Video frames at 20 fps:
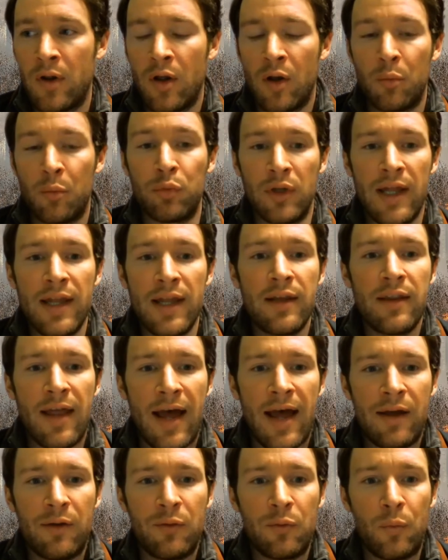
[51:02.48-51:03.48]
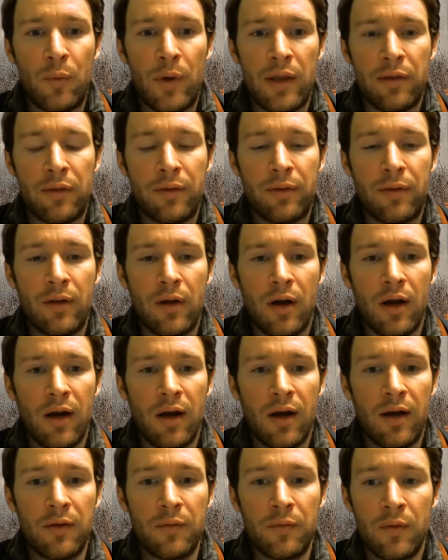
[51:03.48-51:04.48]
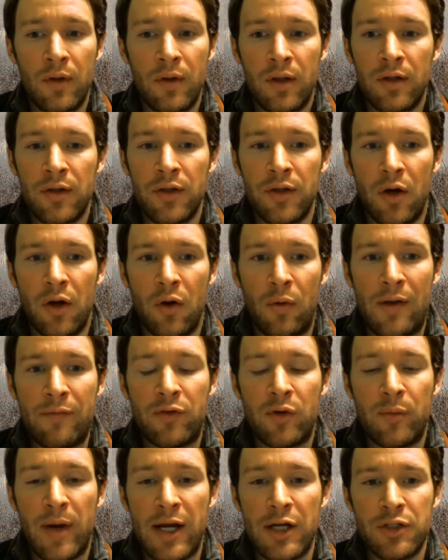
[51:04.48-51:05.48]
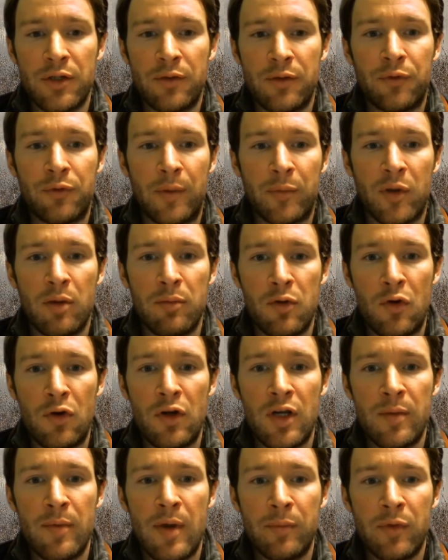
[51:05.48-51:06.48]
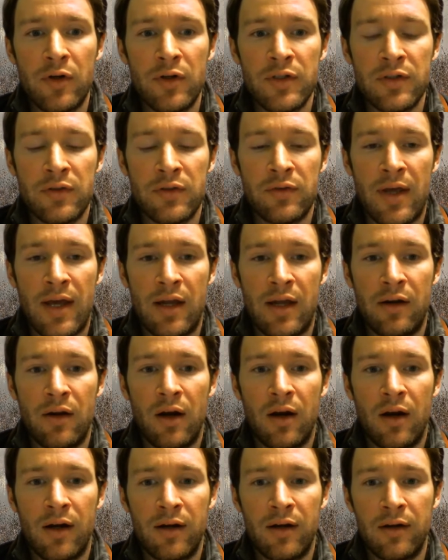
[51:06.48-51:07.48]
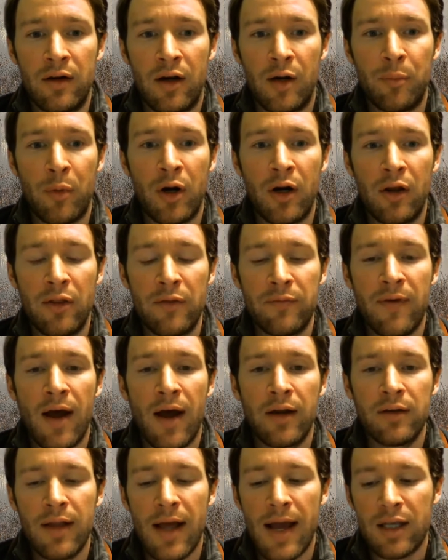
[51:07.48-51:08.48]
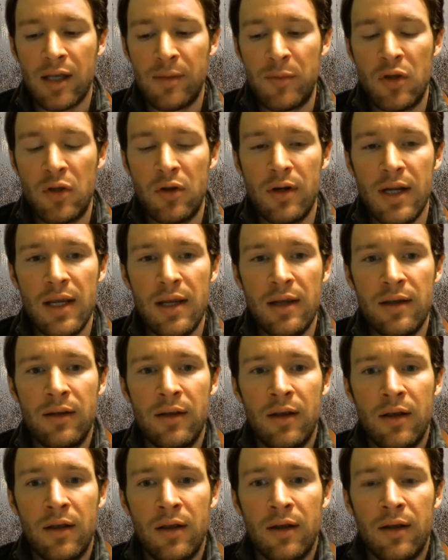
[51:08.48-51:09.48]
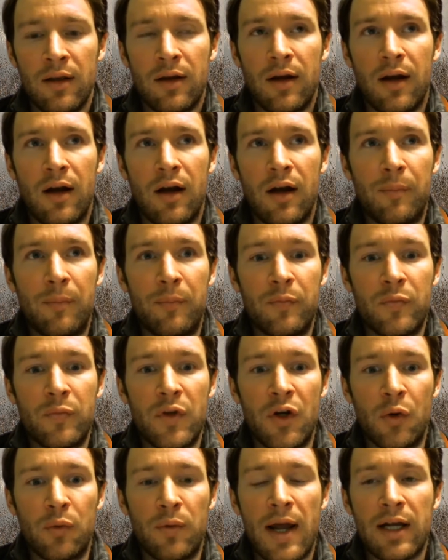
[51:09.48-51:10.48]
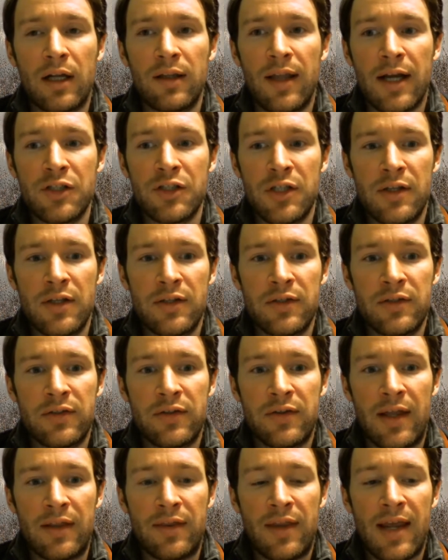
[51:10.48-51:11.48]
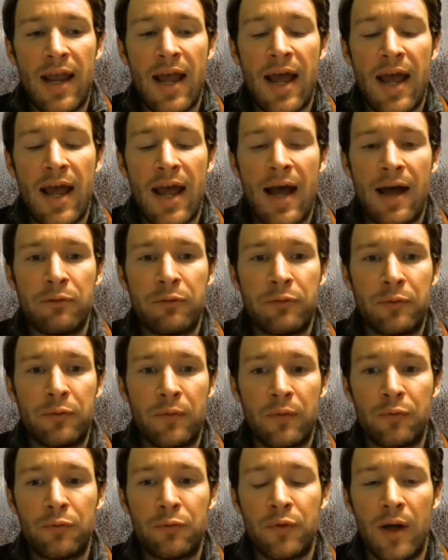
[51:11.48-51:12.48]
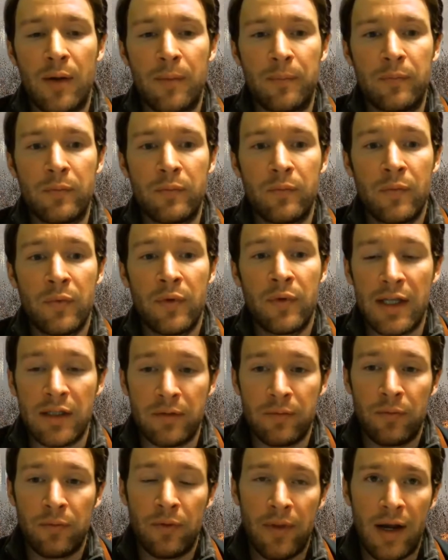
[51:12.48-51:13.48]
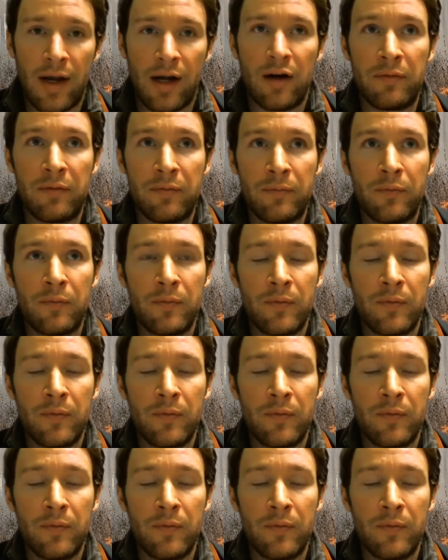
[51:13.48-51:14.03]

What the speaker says: blend that with, information from community members that are part of the Fond du Lac community, recollections that they have from that their